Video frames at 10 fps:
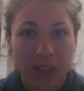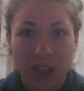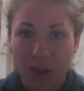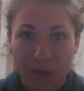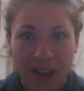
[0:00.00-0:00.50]

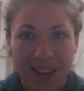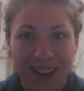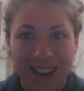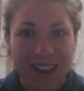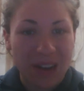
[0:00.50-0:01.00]

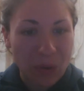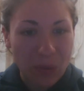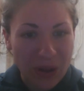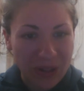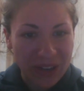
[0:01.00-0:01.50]
QA and
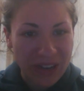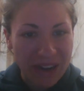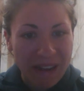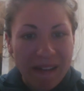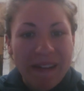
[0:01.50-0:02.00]

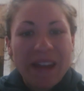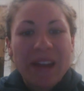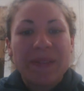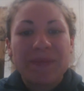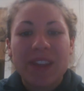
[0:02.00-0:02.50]
quality.
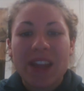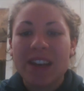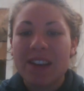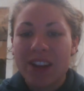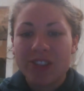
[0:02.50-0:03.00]

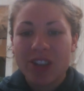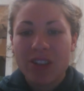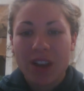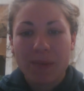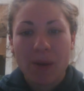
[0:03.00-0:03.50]
And I've
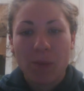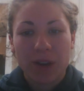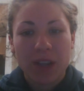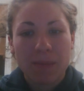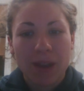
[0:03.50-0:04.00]
actually thought about
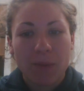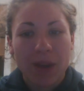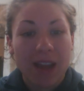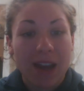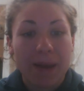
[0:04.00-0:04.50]
working my
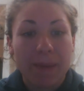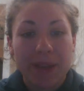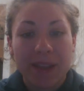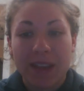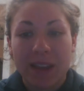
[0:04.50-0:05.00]
way up
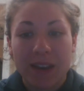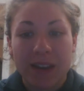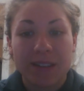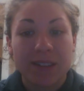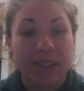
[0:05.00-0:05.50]

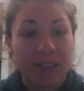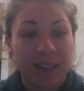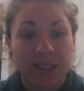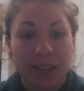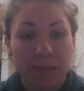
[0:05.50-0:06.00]
in
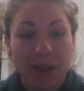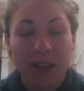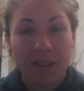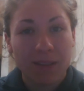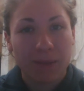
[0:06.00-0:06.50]
Six
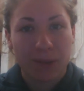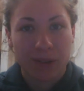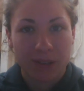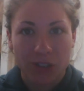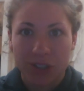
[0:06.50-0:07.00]
Sigma
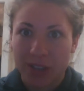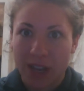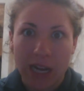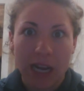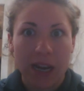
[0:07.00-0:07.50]
or just
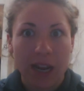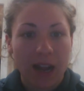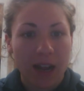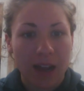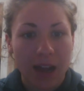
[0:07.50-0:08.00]
gaining
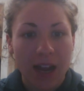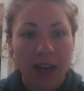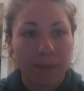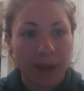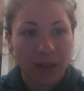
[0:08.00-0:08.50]
a
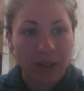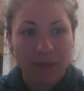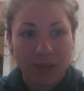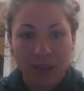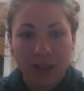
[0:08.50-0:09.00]
higher belt
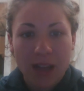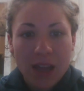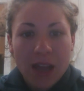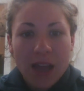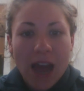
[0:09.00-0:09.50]
level
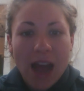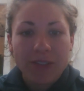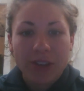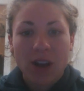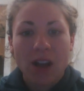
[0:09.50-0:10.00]

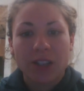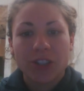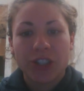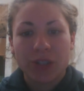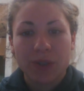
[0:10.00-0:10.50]
after
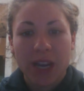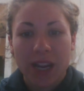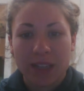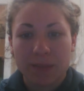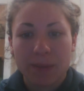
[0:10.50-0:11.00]
college to
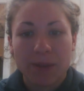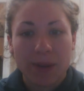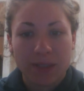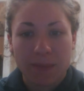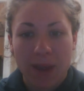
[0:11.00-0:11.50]
enhance my
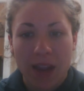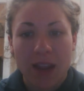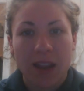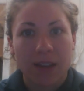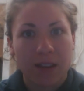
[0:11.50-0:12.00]

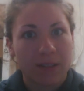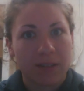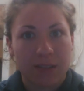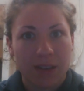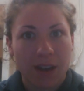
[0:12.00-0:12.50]
resume and
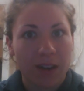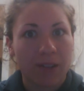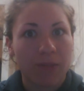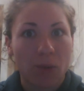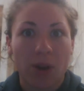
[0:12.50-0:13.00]

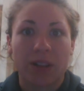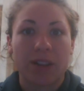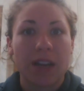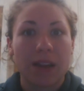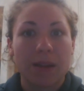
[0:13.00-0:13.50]
understanding of
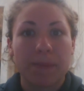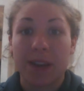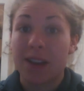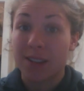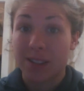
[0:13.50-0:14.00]
quality
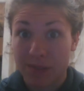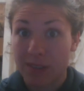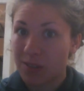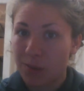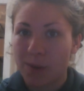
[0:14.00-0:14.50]
because of
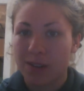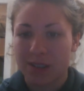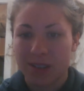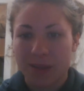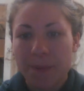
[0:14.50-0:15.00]
this
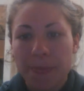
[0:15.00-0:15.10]
course.